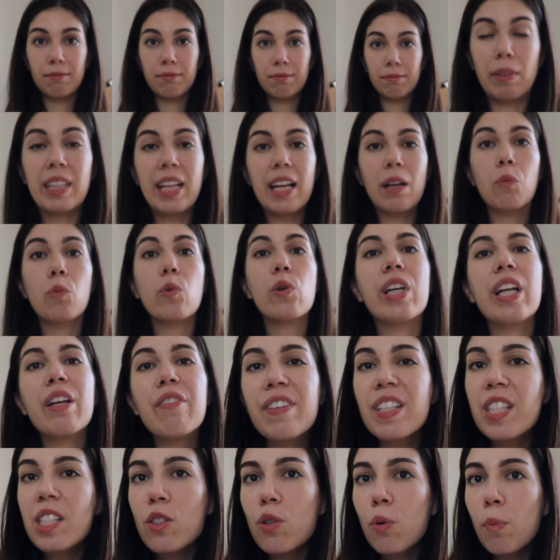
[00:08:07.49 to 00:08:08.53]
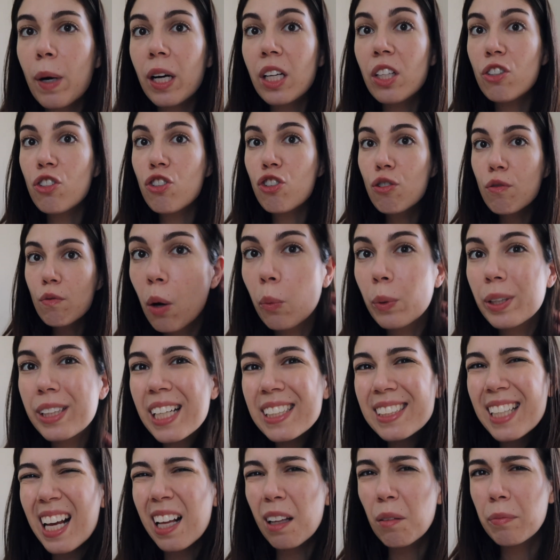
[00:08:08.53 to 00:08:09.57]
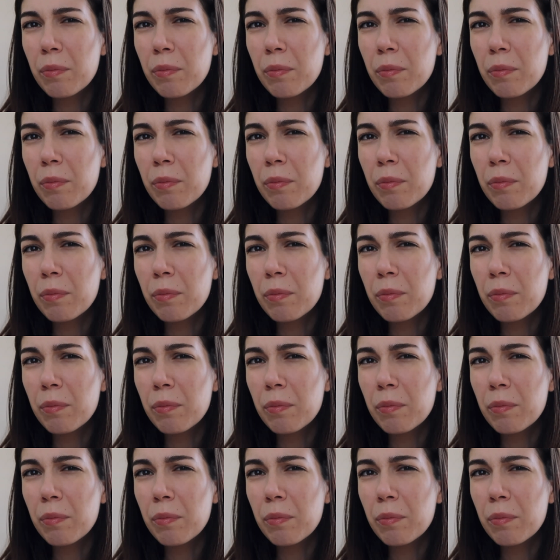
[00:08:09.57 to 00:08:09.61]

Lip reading: but then what if it's too much? Would they tell